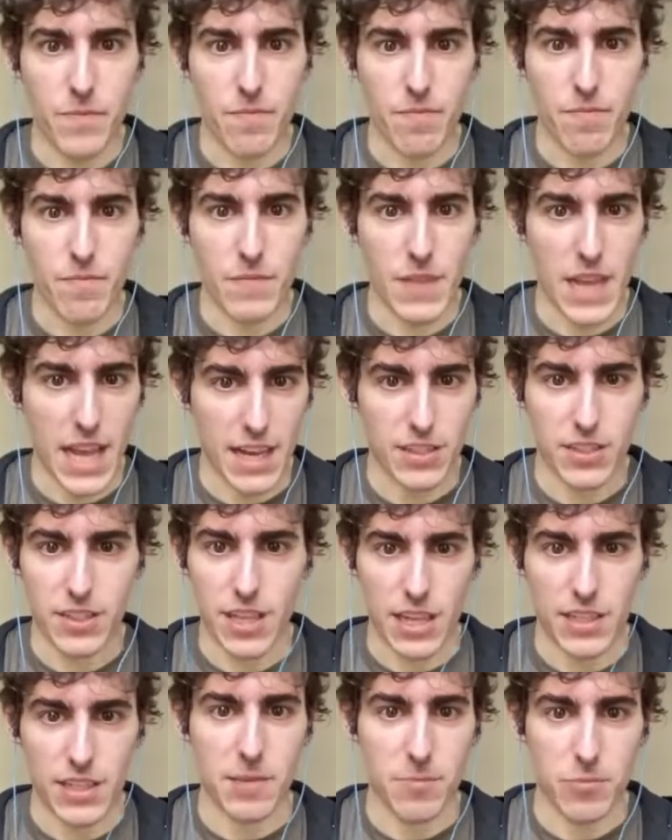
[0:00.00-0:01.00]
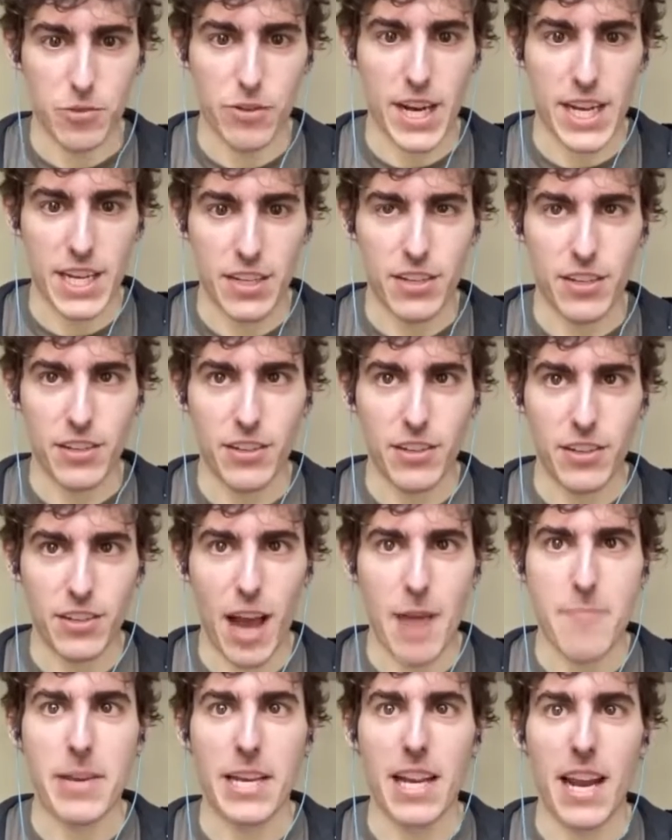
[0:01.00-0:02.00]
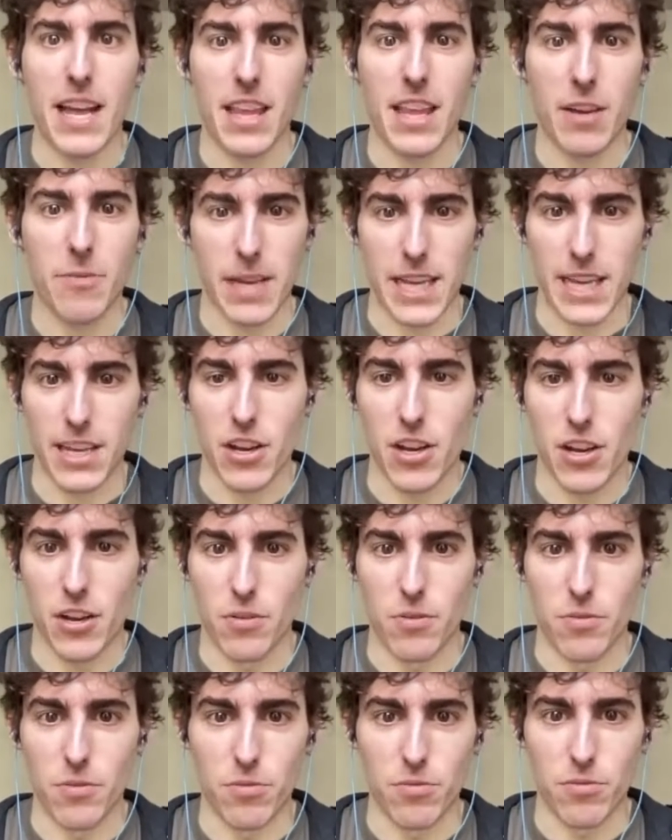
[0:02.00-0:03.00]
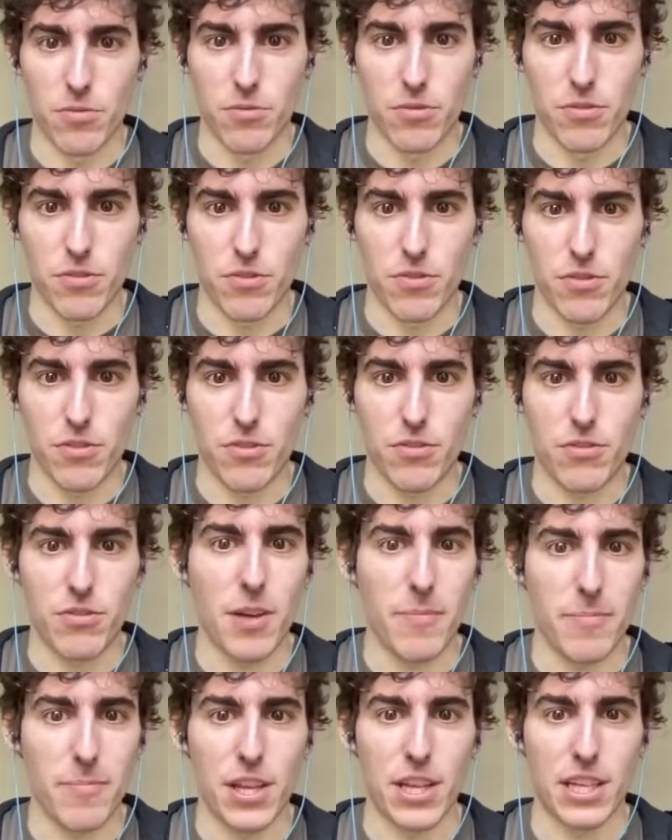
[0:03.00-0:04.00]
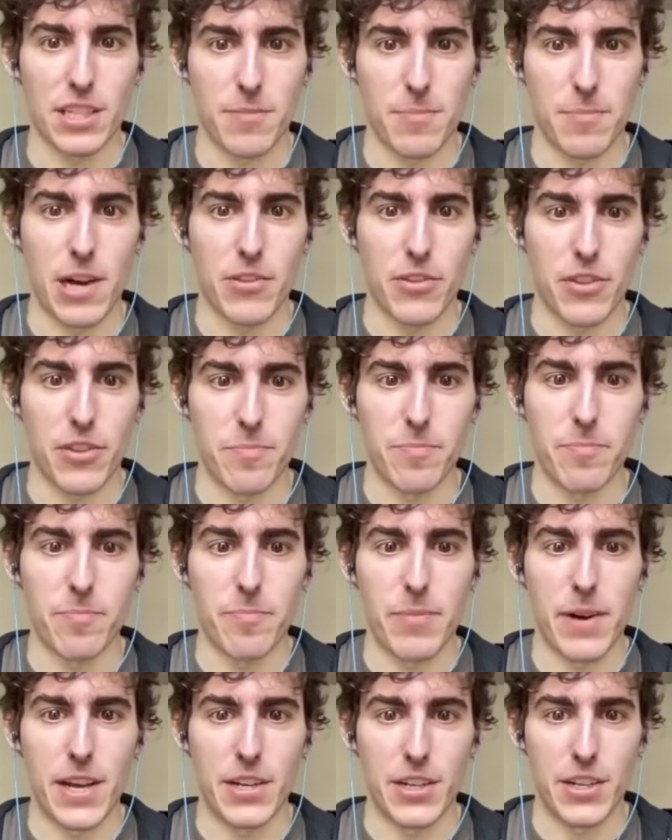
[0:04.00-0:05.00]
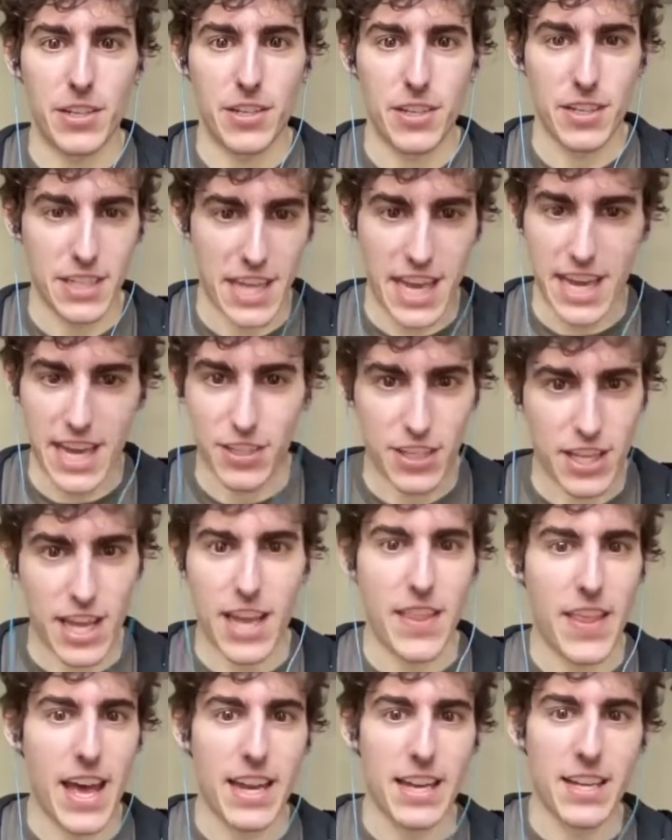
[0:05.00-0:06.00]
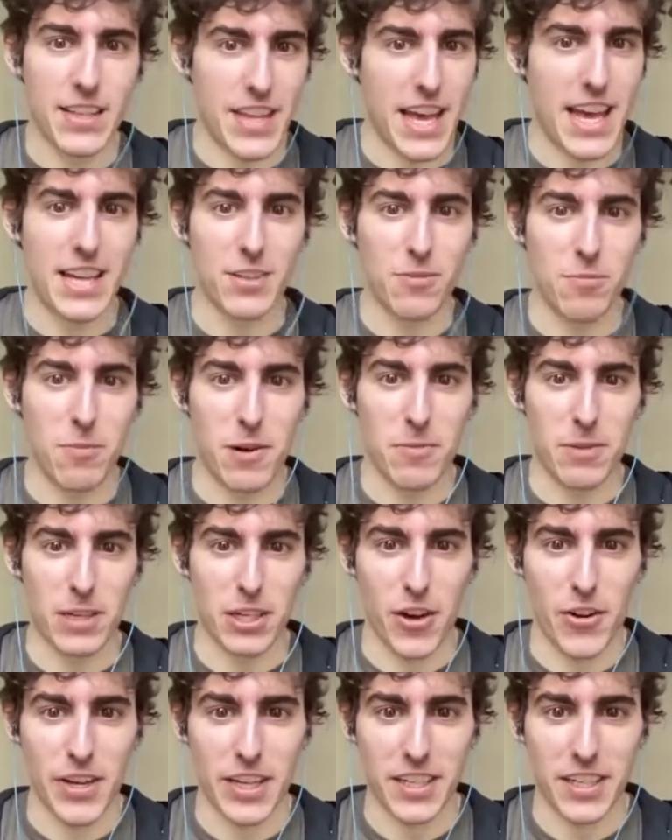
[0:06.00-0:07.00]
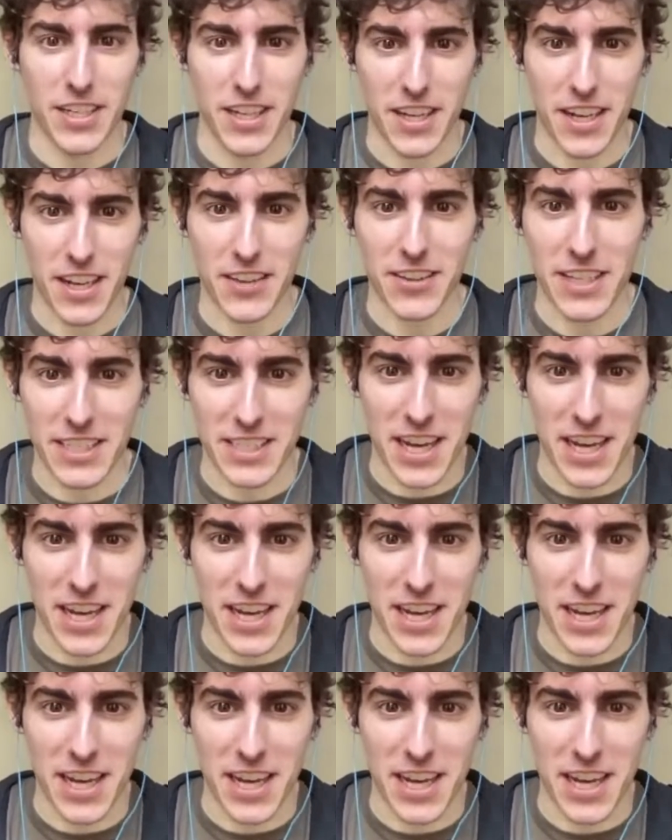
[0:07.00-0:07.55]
Yes, that seems right. I mean, I think we can know some things about them, but yes. that is where we're going. At least I